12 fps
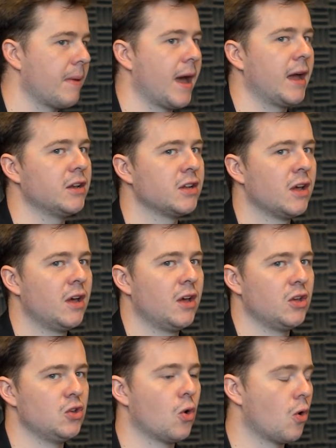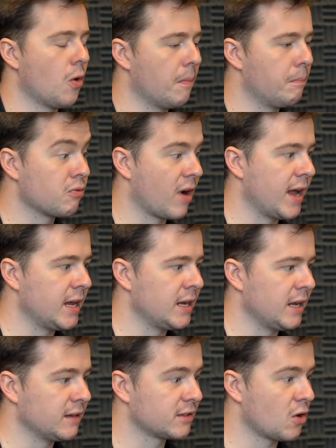And your brain
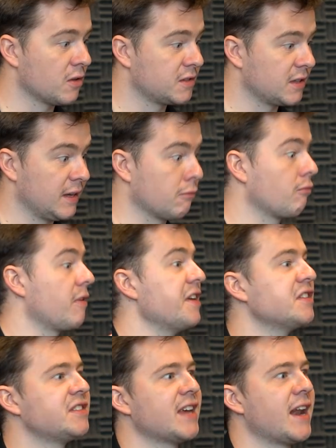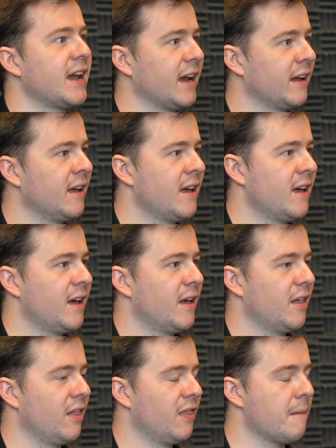is constantly resetting
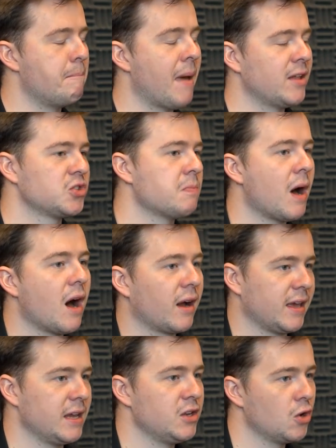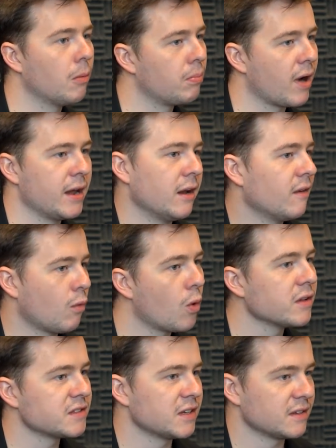the benchmark in your brain of
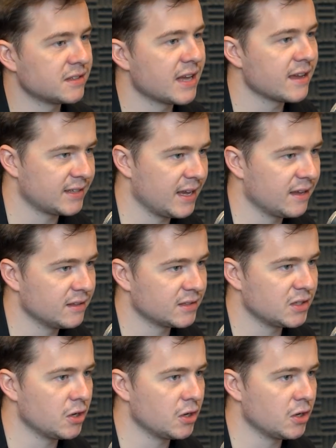what success is.